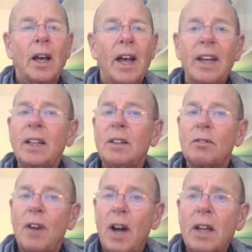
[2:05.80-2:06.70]
Any
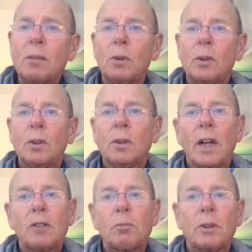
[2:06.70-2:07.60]
viable
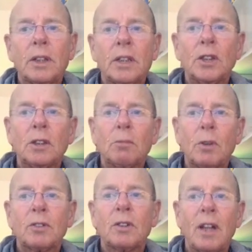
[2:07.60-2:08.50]
explanation
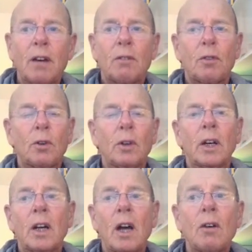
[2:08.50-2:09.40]
must therefore
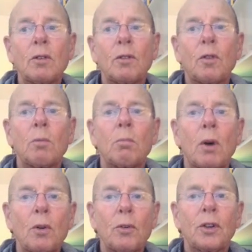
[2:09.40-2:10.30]
account for
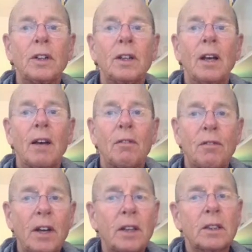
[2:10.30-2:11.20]
both the
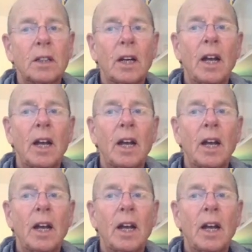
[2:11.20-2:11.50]
effect